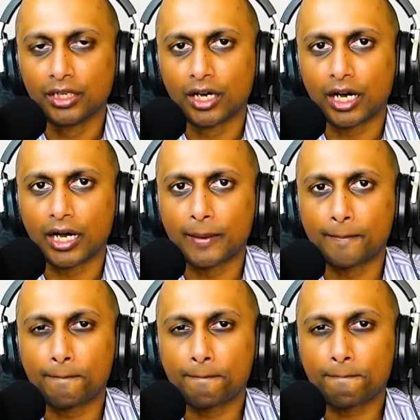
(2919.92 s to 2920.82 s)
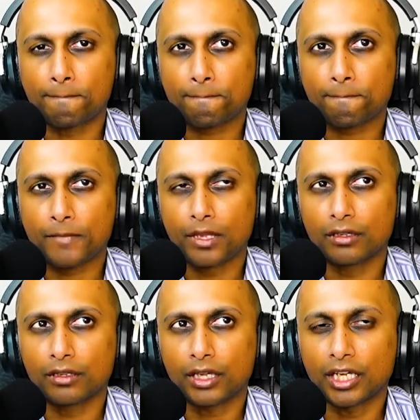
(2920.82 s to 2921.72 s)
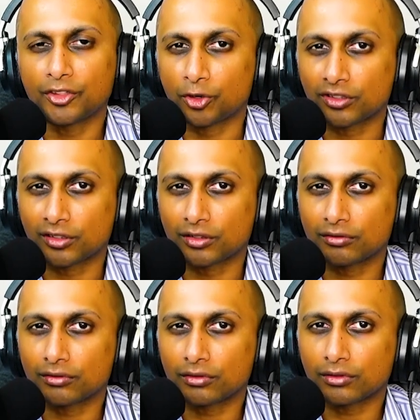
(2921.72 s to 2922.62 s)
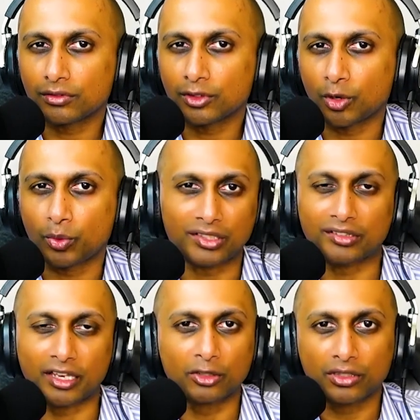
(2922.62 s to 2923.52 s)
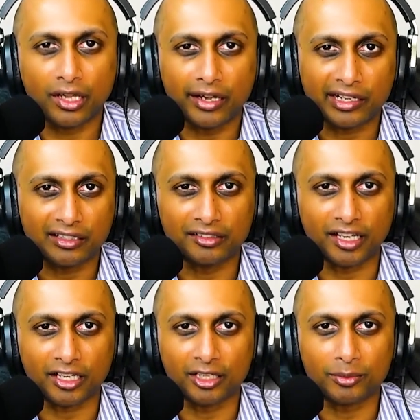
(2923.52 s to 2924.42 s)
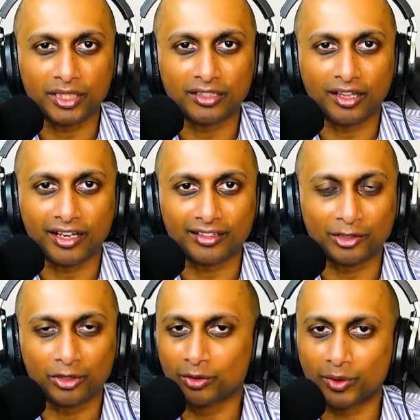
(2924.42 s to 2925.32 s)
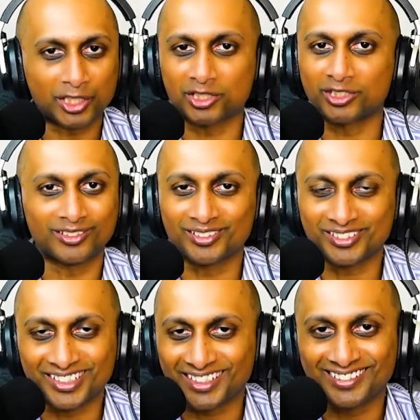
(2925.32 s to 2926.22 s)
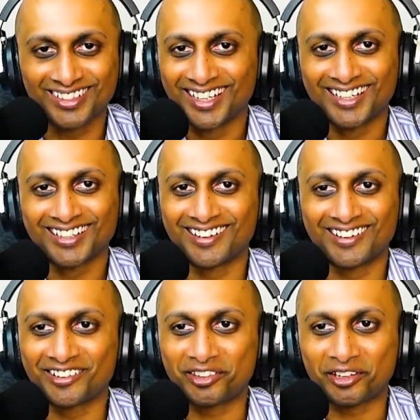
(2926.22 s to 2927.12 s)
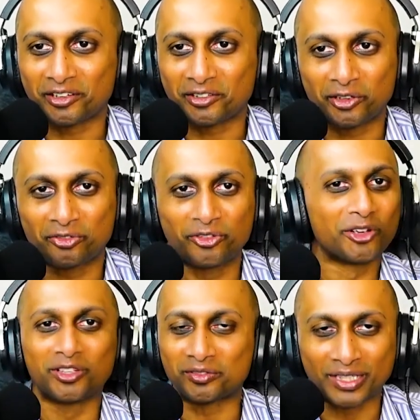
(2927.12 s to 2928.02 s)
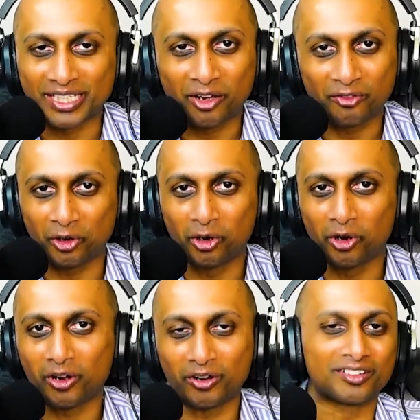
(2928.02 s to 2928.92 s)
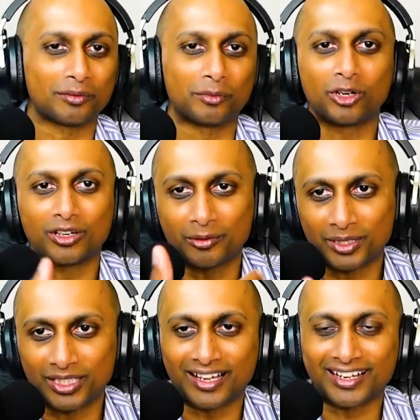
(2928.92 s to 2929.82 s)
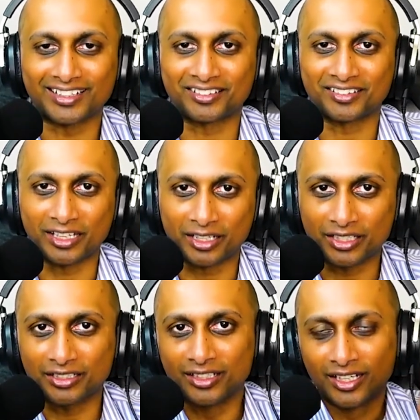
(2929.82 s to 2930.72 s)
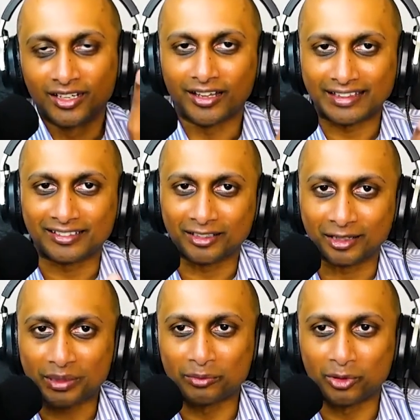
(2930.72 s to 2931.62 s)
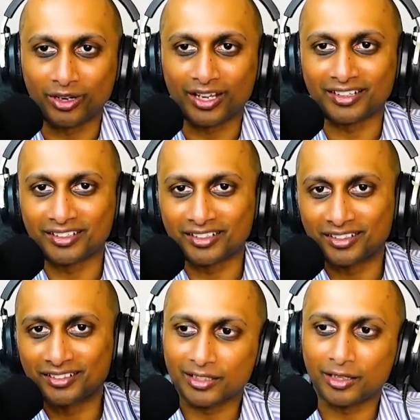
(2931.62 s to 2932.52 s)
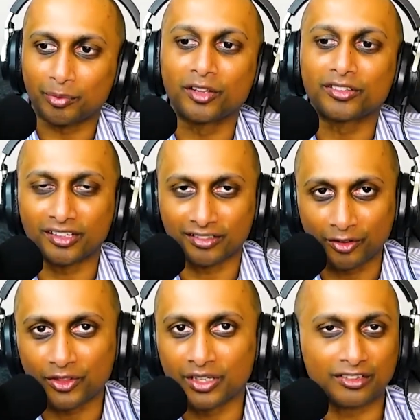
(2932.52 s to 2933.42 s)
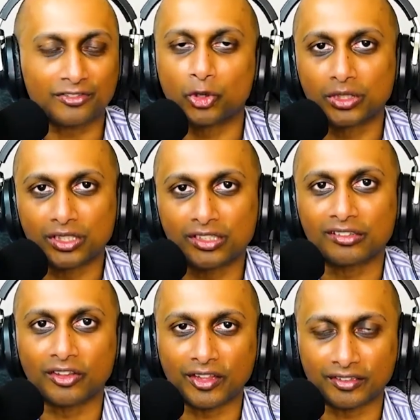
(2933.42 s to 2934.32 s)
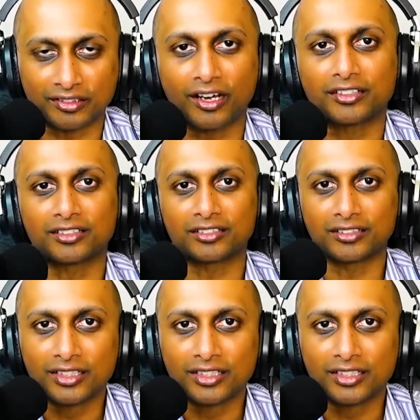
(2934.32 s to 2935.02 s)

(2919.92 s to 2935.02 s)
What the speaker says: Any thoughts on what does that look like? Is that going to be like they're all rushing to, your phone is ringing off the hook, or is it more going to be like a steady? I think it's going to be more like a process over the next few years that they start to